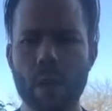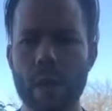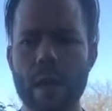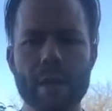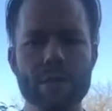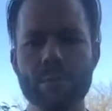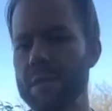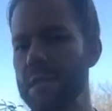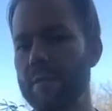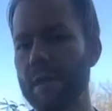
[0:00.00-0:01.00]
at a
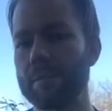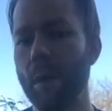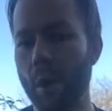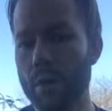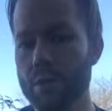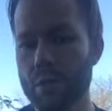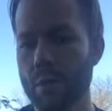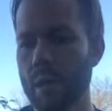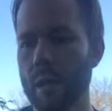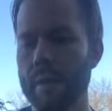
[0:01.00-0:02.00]
specific part
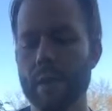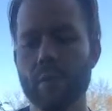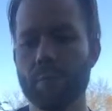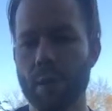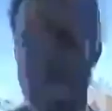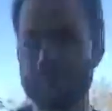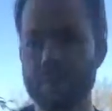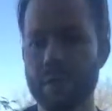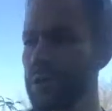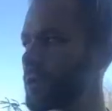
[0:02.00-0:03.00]
that you perhaps
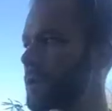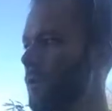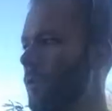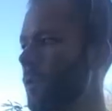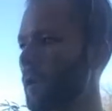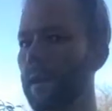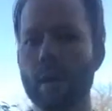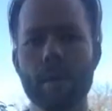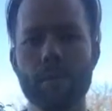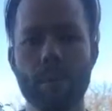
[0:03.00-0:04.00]
have injured,
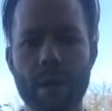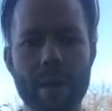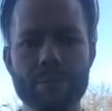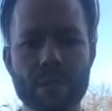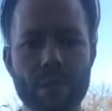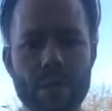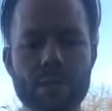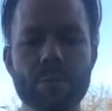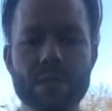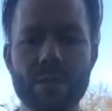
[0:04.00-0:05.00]
or perhaps a
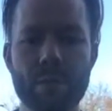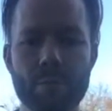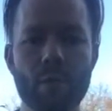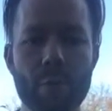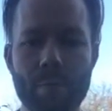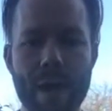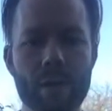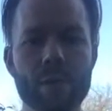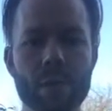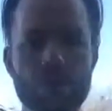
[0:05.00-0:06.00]
specific movement
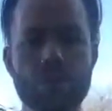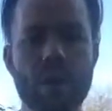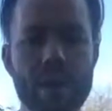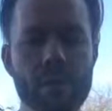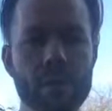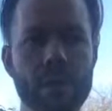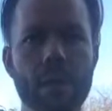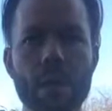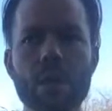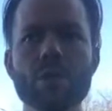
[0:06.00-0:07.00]
pattern that you do regularly.
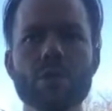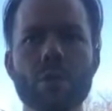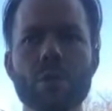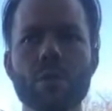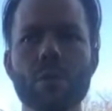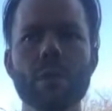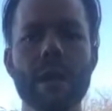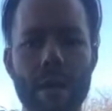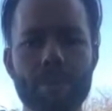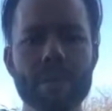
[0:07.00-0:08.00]
So you'll
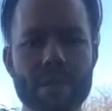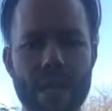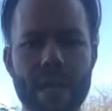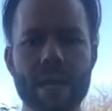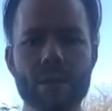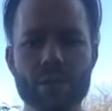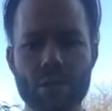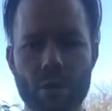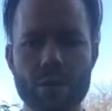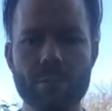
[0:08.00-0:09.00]
compensate and you'll
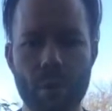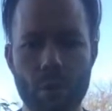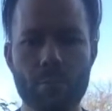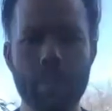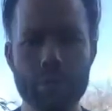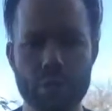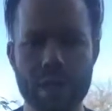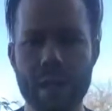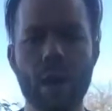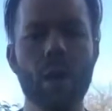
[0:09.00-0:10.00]
start to borrow motion
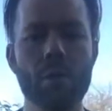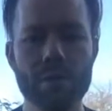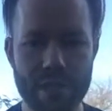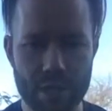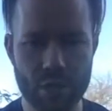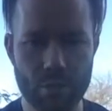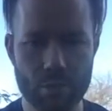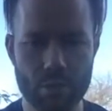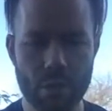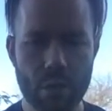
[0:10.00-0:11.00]
at other tissues.